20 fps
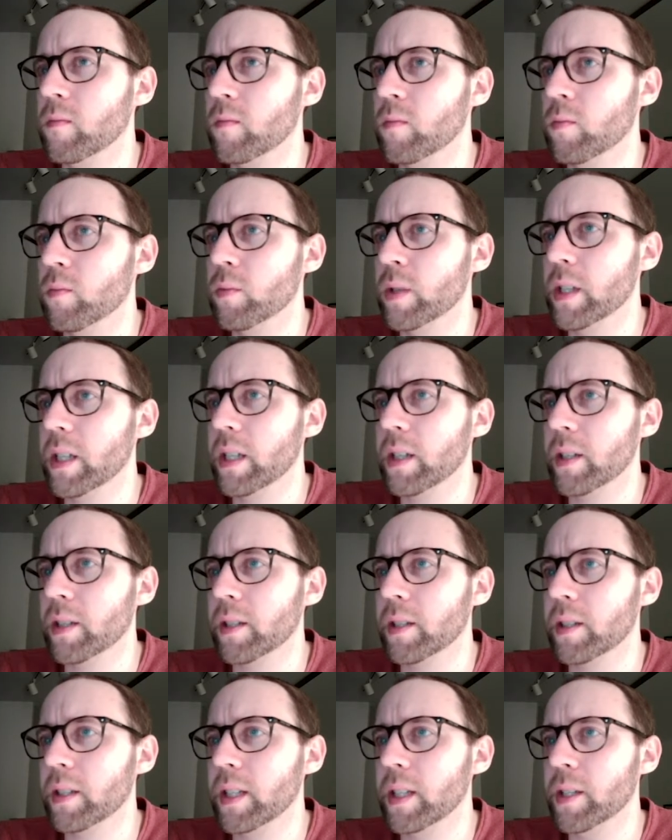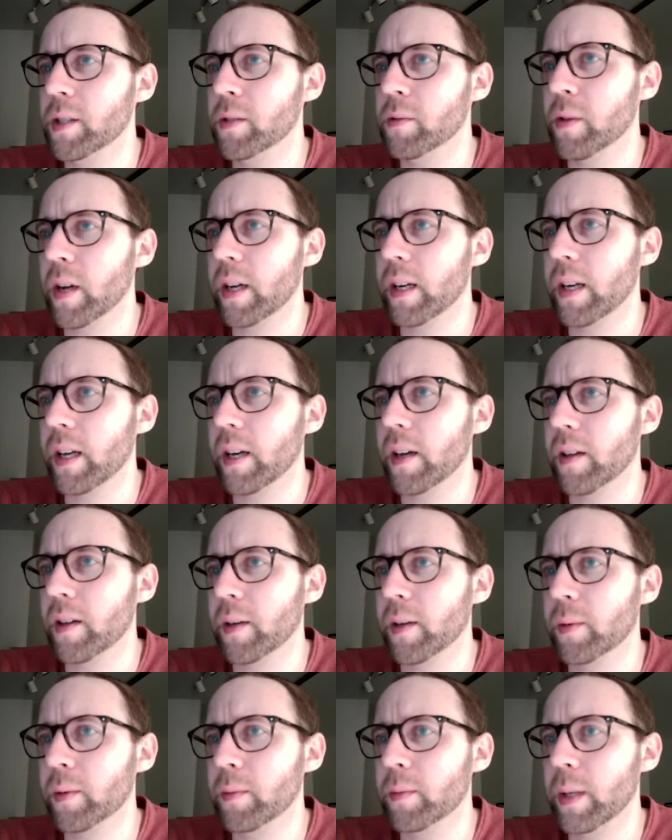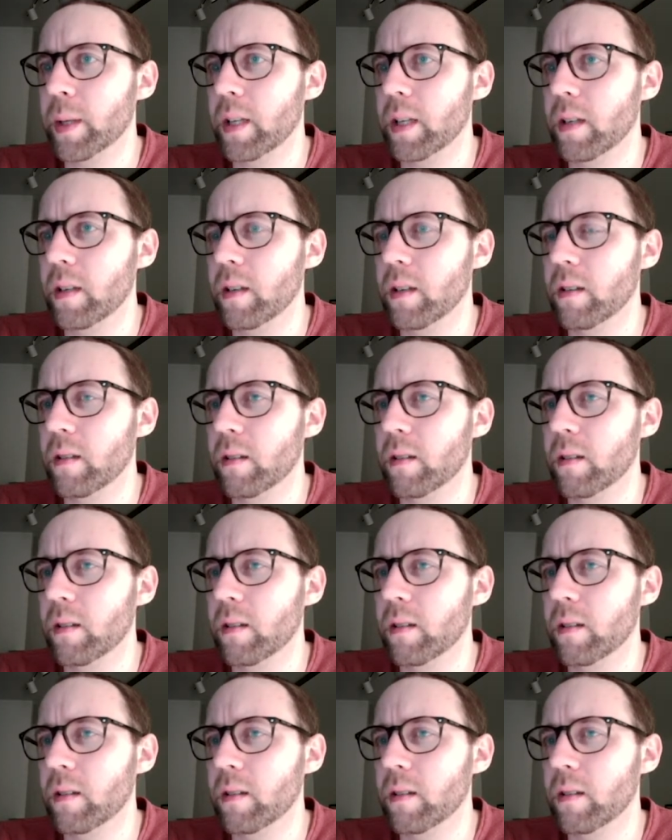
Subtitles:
What else could they do right now that would be